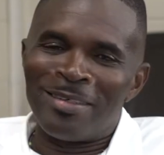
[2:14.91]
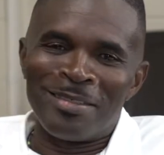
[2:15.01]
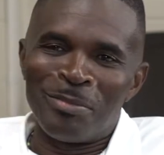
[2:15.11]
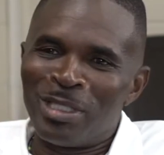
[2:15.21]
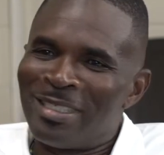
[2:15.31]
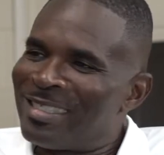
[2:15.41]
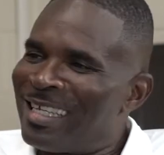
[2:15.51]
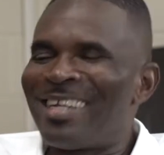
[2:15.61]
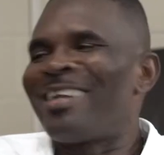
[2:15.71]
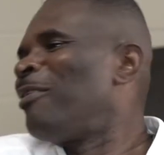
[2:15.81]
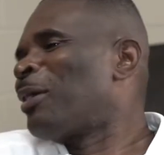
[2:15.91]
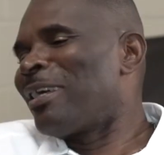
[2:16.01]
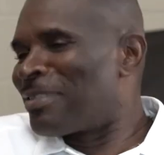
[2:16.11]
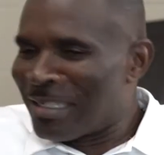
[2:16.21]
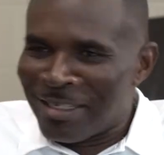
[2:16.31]
Let me just get it on
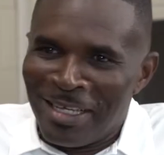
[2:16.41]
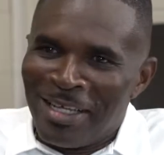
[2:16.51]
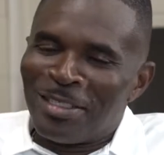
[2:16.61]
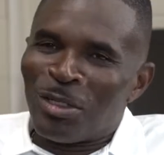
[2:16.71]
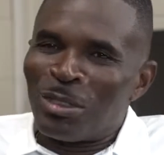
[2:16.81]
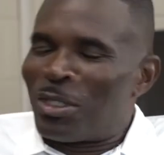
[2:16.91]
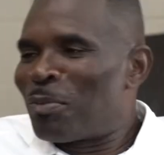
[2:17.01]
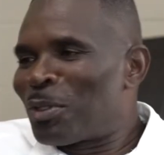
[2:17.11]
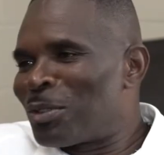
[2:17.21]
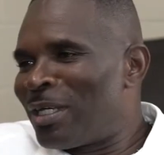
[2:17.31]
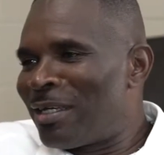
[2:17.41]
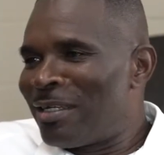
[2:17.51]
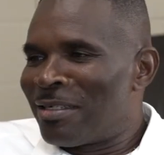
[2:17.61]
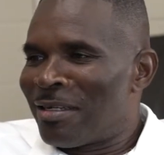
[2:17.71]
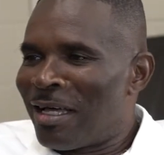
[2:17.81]
out there. So a typical day
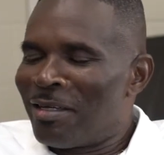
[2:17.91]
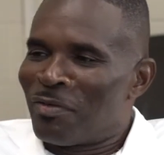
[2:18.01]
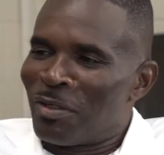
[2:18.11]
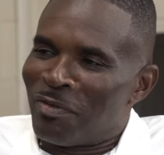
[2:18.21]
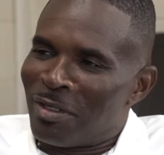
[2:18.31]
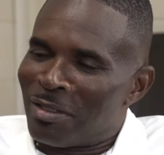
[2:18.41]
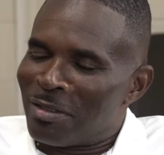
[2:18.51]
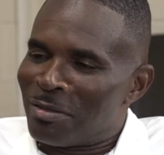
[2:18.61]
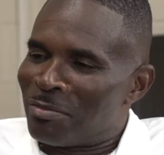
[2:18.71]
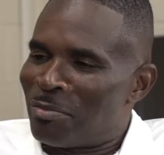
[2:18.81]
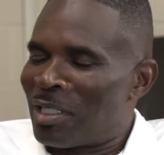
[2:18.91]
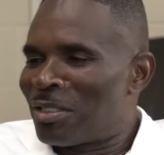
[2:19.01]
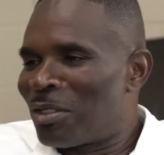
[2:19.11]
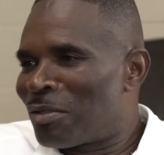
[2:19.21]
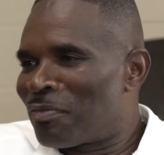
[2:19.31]
in the life of
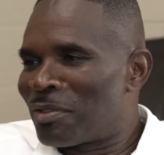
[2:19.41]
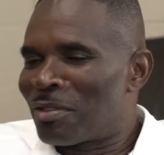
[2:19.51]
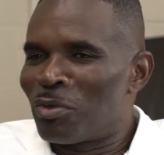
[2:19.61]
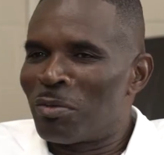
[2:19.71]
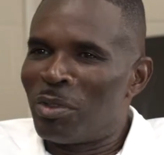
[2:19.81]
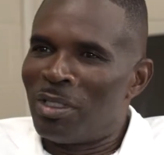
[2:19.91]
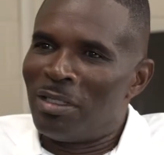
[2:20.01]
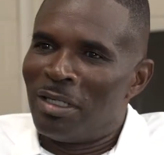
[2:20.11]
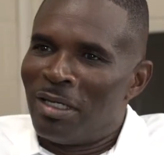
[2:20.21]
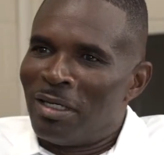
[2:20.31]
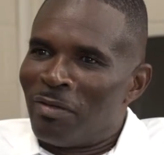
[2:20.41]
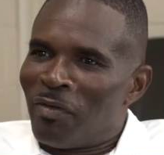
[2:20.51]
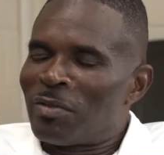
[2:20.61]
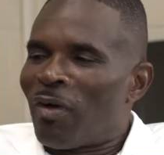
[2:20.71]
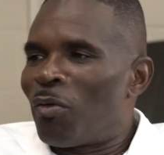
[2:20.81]
myself would be,
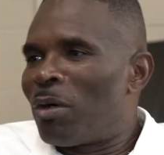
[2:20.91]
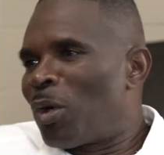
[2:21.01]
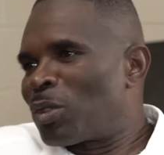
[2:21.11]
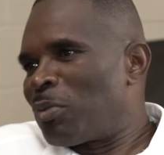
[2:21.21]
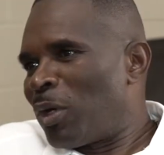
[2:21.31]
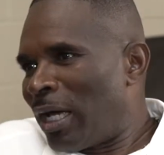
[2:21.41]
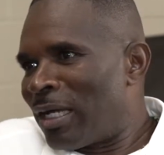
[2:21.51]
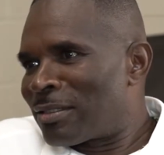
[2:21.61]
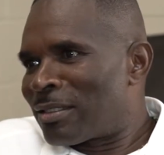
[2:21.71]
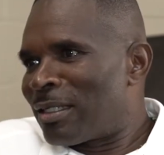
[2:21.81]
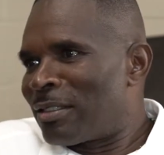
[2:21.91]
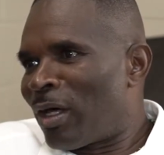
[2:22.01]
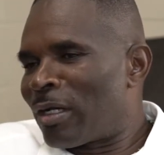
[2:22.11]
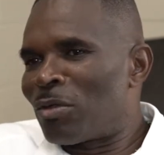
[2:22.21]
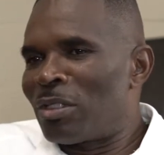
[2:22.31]
first of all, I wear multiple hats.
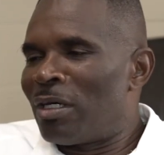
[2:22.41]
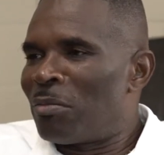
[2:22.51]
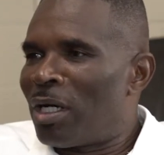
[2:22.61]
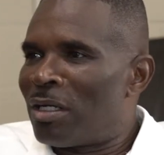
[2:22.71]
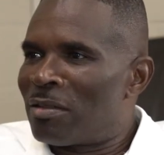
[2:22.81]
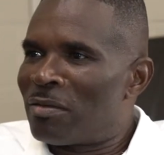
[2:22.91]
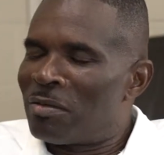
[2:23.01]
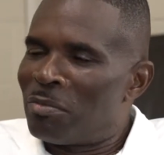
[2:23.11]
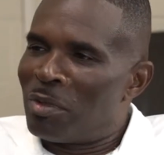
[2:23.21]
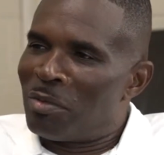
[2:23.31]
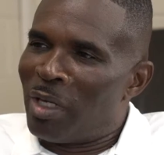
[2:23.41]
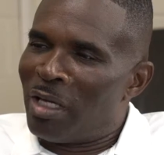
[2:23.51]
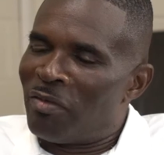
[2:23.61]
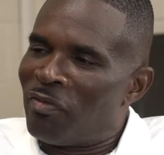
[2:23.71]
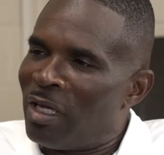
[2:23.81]
Not only am I a
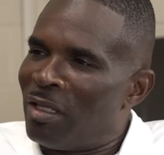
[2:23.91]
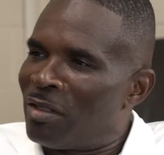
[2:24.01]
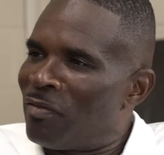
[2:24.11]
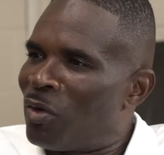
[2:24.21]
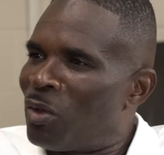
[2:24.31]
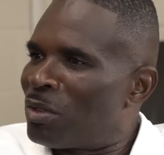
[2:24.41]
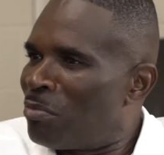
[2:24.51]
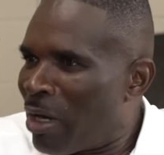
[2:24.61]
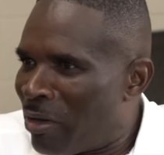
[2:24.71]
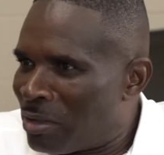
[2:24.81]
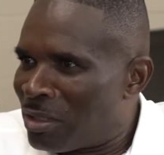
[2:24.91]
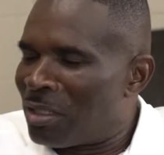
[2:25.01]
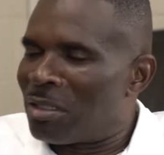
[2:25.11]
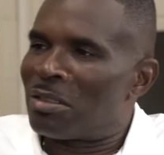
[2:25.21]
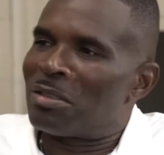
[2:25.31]
man of faith and, of course, married
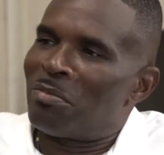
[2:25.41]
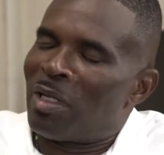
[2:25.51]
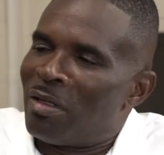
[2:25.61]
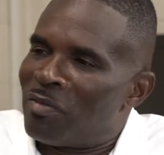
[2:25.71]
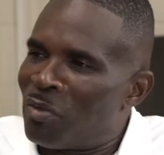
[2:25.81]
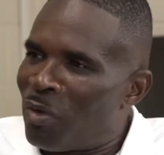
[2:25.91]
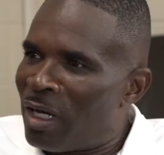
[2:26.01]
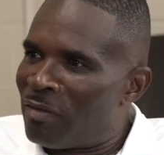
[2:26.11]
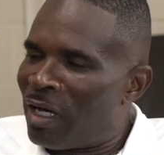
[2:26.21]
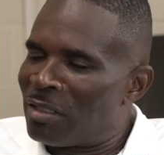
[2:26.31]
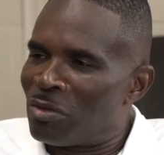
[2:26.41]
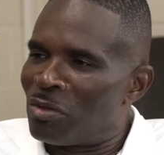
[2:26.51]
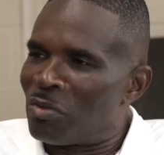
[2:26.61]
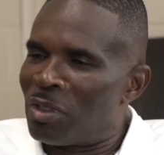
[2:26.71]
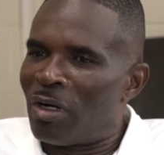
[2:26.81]
to my lovely wife, high school
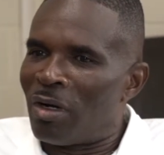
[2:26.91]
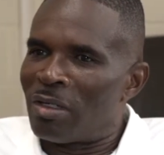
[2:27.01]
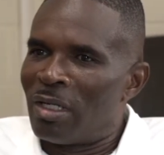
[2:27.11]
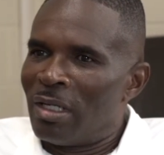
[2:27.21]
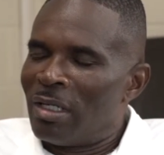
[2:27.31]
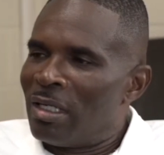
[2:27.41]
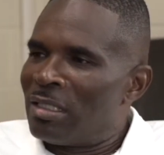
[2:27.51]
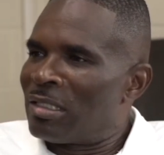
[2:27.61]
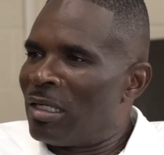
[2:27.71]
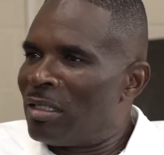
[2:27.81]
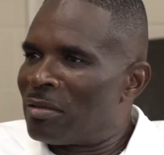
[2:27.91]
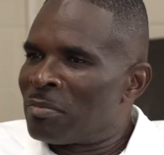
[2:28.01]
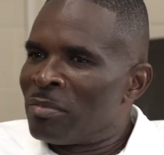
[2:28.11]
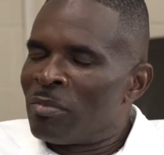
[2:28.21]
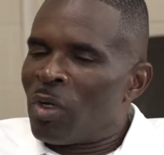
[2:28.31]
sweetheart, and son,
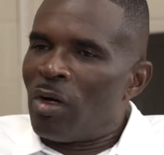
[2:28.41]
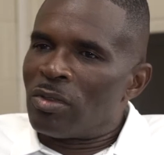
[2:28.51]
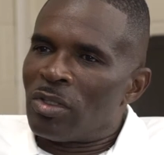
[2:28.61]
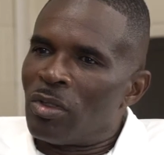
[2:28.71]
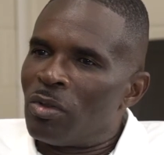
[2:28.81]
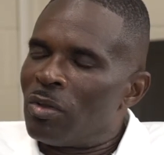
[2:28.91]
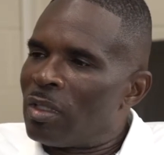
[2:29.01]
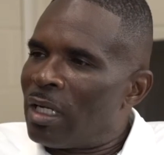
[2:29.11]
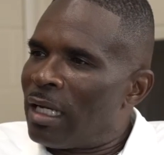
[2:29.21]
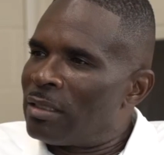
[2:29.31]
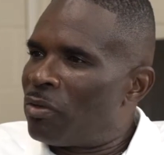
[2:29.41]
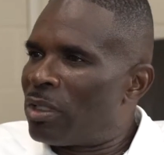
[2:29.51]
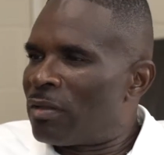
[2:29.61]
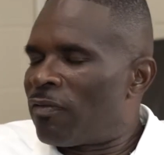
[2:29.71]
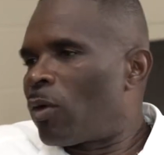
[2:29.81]
but also I
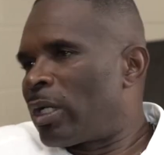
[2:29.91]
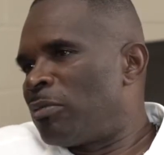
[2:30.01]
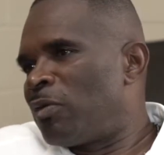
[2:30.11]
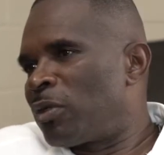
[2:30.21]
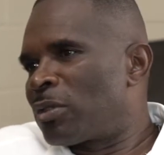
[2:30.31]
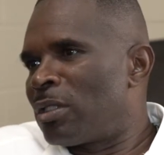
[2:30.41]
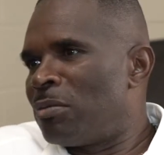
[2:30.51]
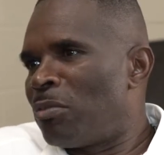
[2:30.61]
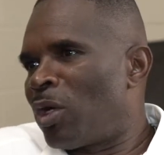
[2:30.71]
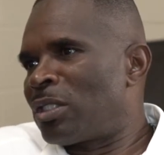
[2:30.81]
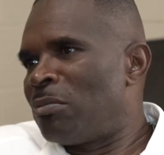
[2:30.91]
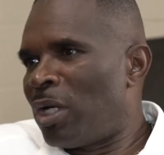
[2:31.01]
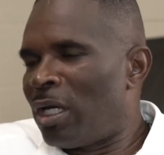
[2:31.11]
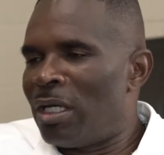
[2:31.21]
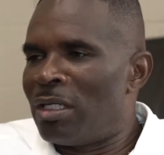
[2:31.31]
direct the Florida A&M University Marching
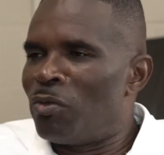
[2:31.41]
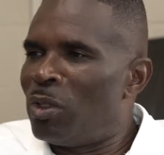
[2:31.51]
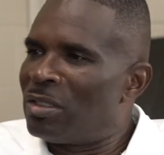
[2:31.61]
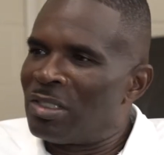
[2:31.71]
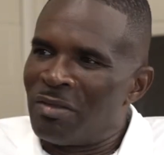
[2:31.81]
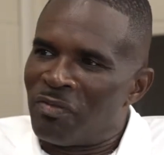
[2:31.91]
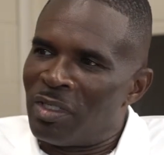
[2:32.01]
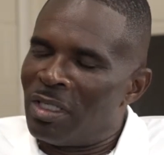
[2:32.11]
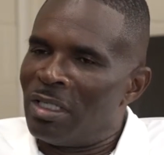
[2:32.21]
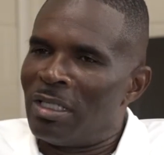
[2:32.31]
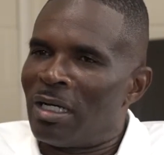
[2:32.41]
Band, Wind Symphony.